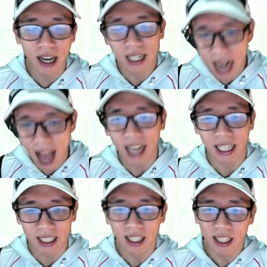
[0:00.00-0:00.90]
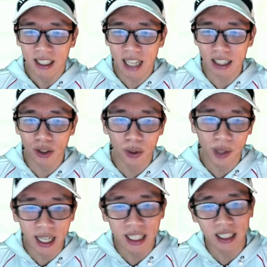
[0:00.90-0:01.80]
9, get to
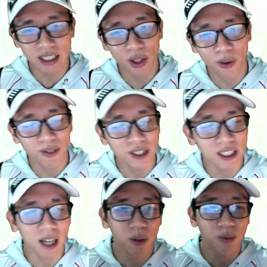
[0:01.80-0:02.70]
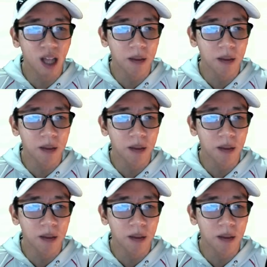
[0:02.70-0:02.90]
raise your physical moves